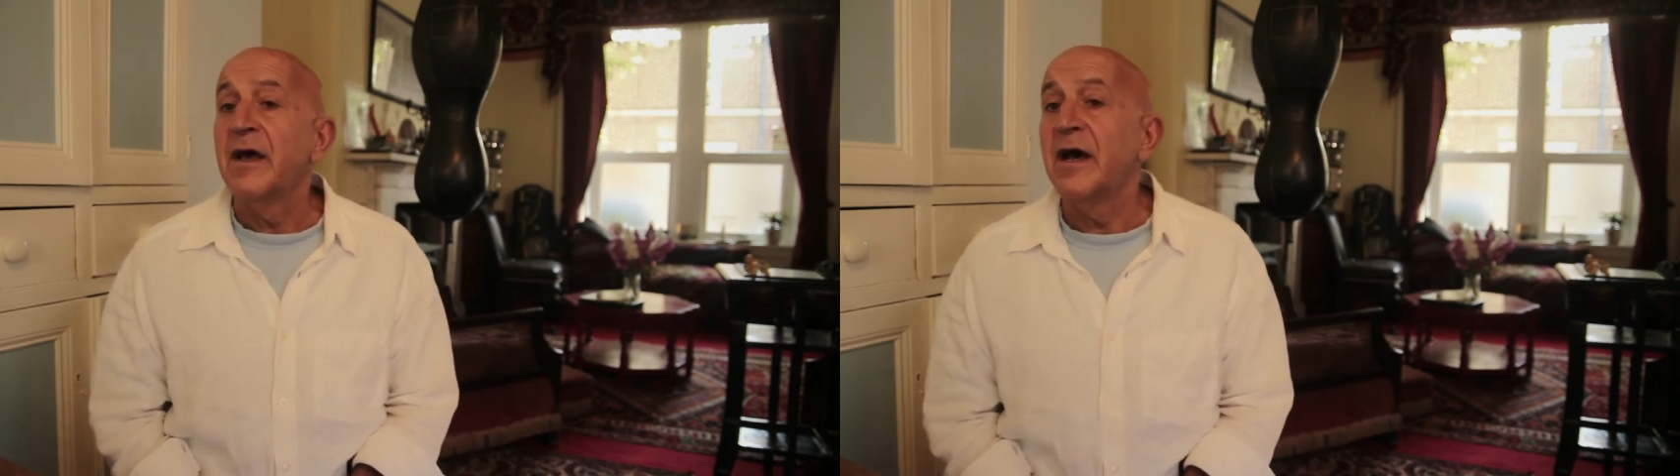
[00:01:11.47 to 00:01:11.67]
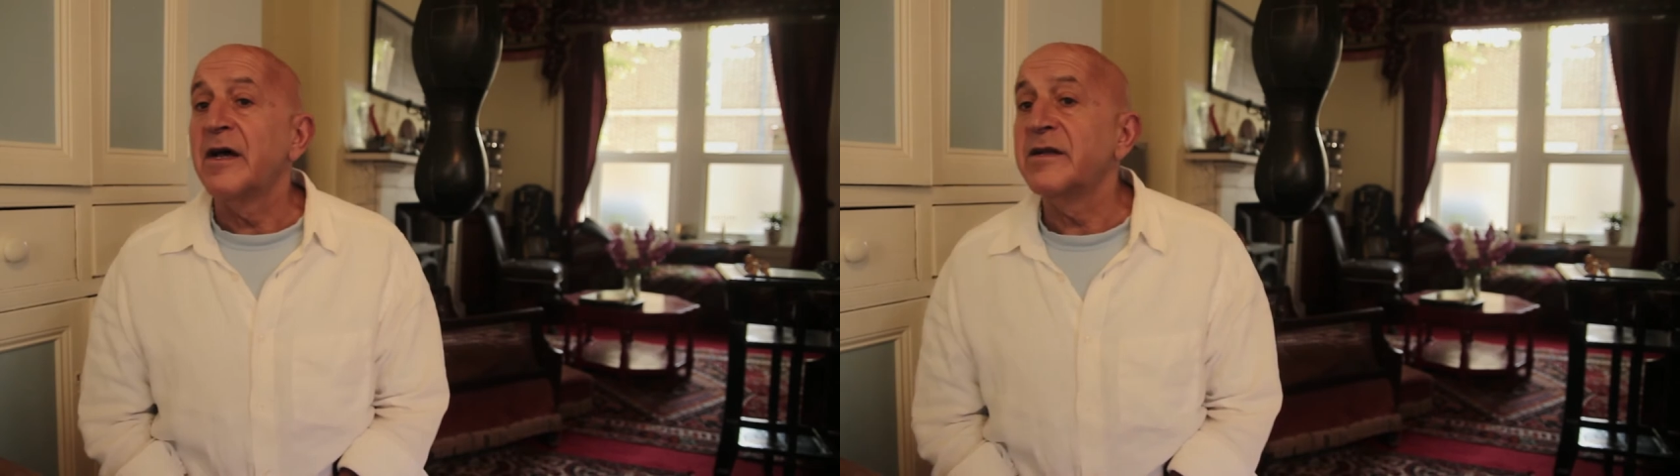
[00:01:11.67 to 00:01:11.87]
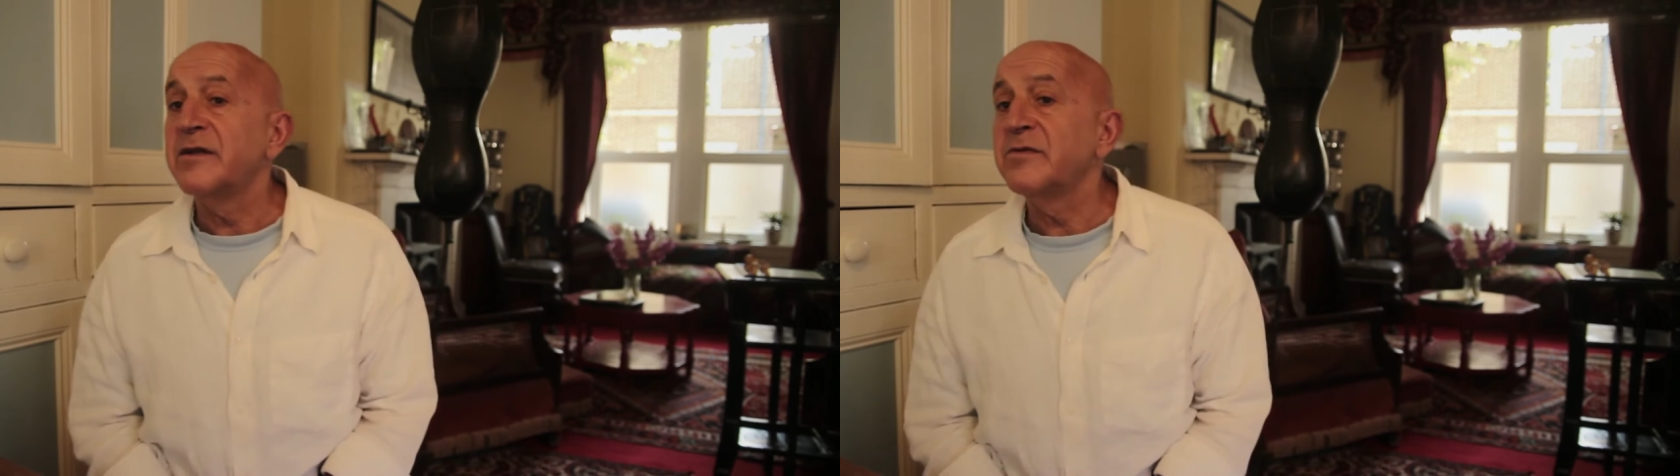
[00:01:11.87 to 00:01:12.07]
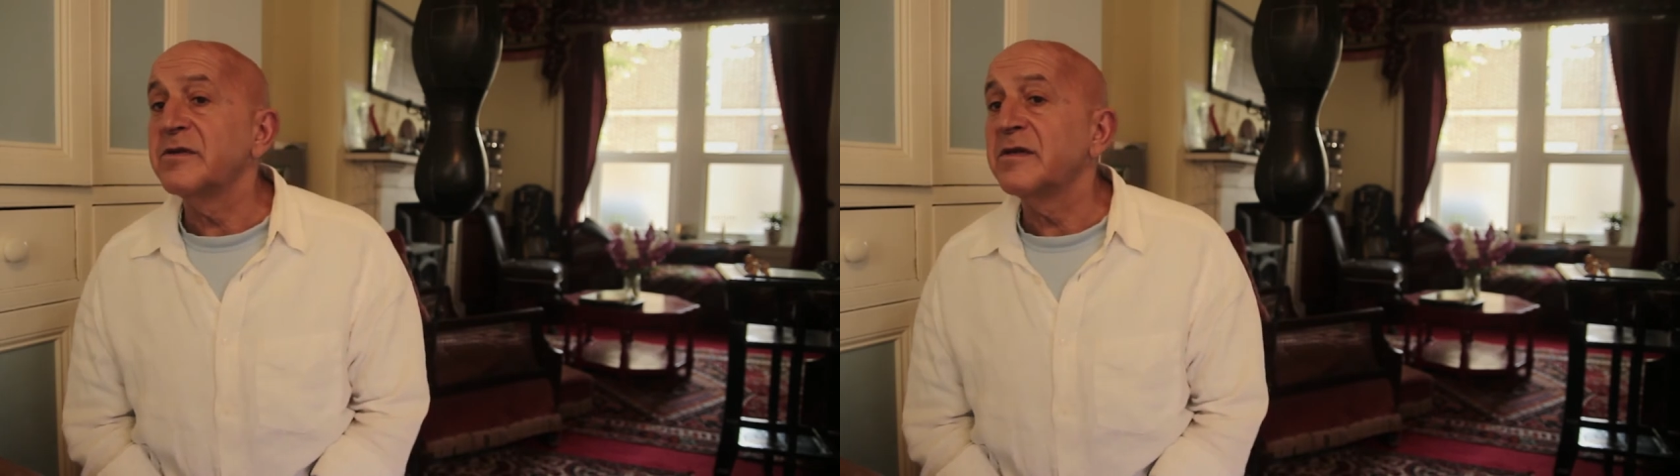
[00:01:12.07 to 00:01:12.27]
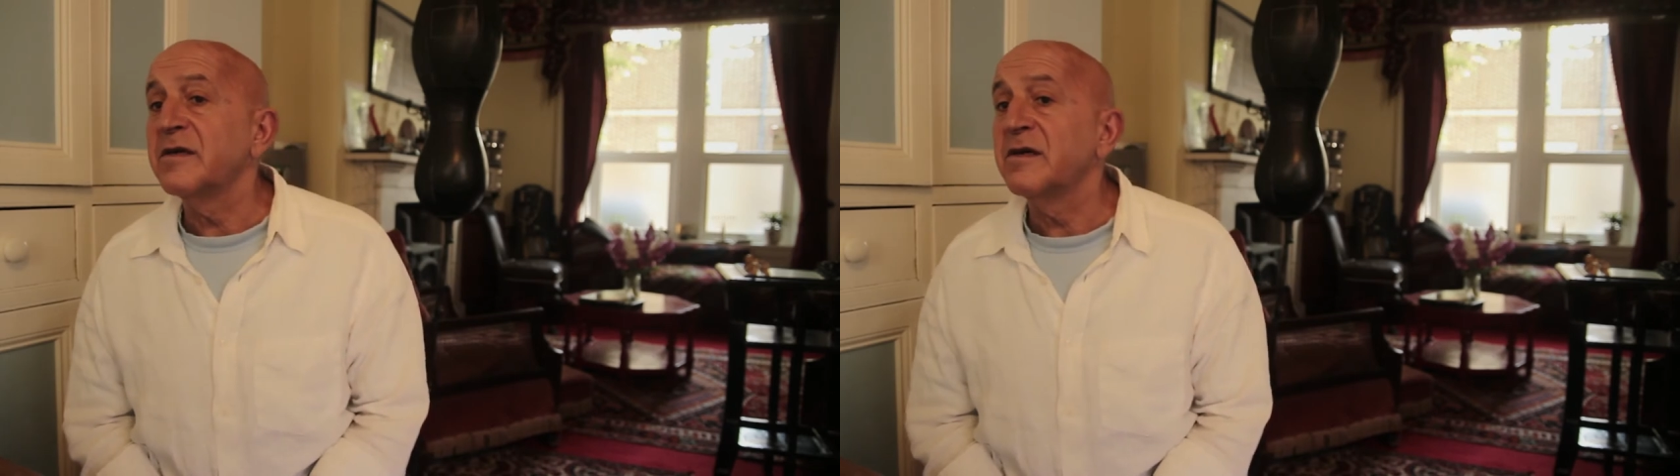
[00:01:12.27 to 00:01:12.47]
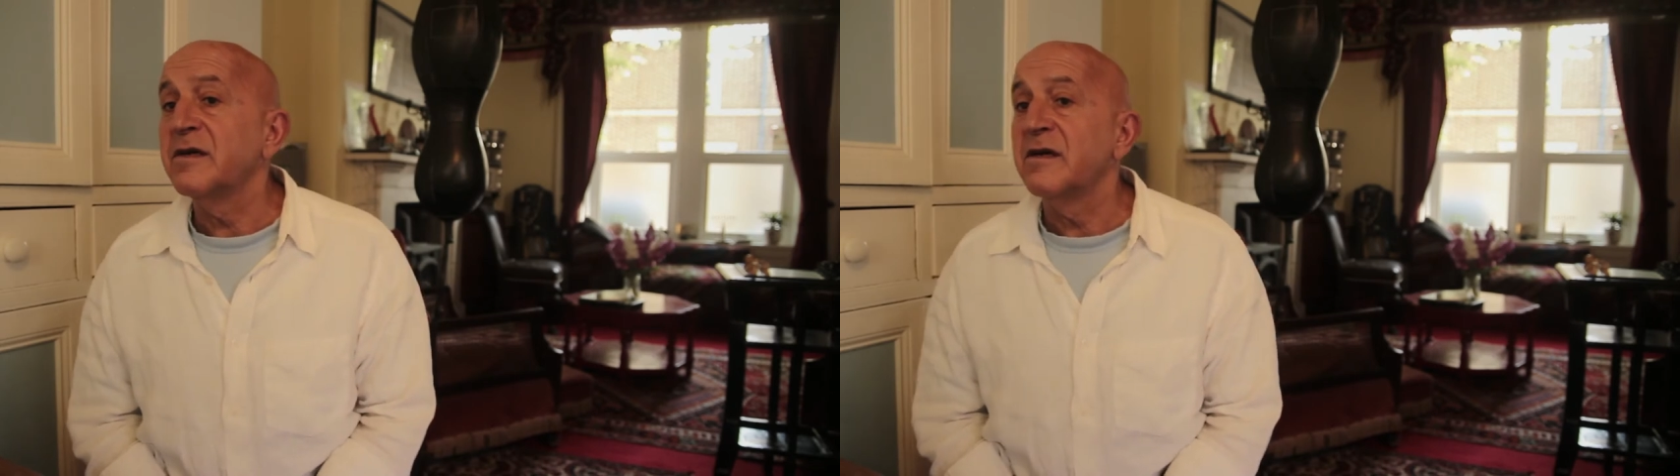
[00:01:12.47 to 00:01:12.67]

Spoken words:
and there was a